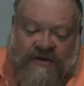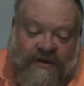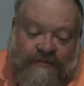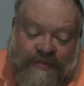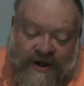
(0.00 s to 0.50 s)

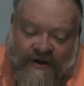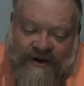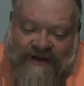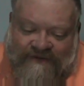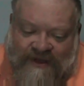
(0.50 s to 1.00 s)
a,
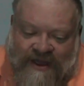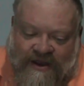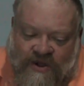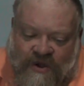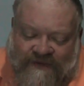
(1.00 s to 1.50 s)
paragraph.
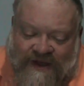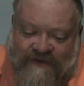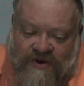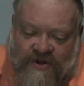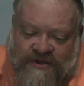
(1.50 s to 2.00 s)
And you have
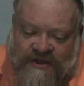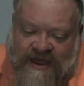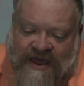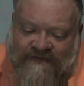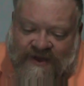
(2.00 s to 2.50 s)
ever looked at the
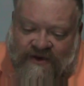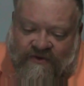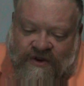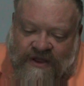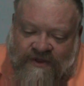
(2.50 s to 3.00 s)
Advent
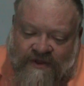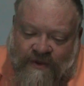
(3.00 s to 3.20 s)
wreath